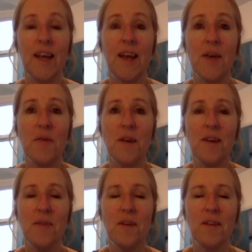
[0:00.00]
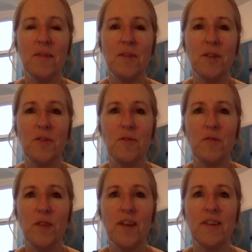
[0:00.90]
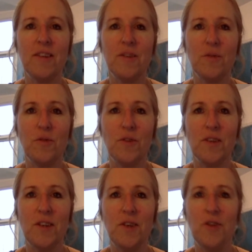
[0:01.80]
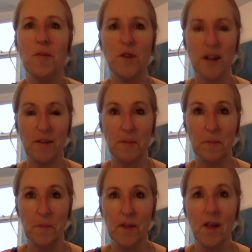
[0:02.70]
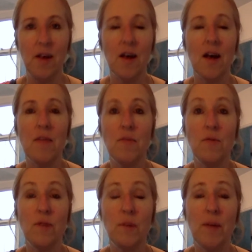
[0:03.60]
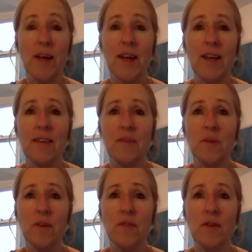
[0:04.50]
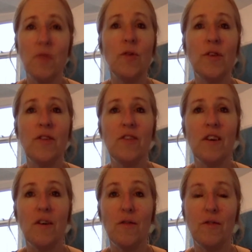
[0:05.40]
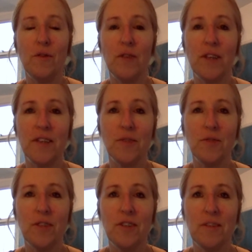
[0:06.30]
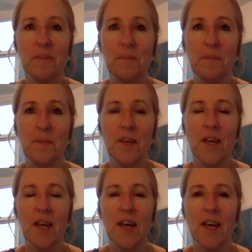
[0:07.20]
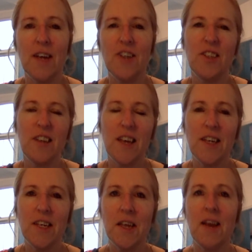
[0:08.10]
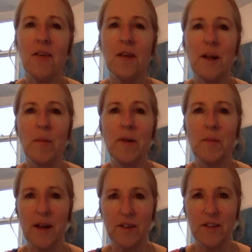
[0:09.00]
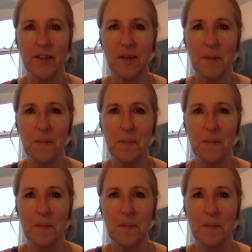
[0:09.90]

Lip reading: Hello and welcome to Northants Authors YouTube channel. I'm Morgan Bailey, one of the authors of Northants Authors, and just here to tell you a little bit about us.